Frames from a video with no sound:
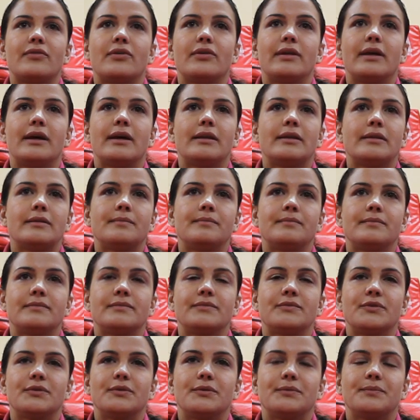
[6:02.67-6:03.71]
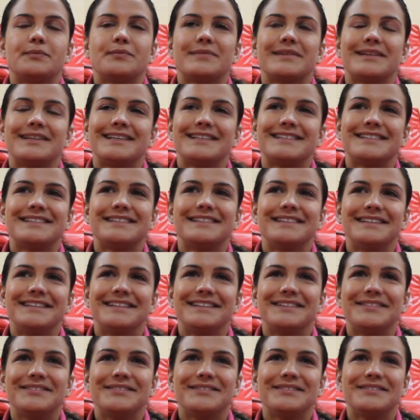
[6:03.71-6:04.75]
for that. So let's see
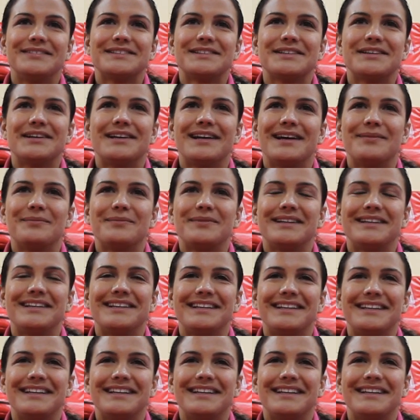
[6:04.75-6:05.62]
what's gonna happen.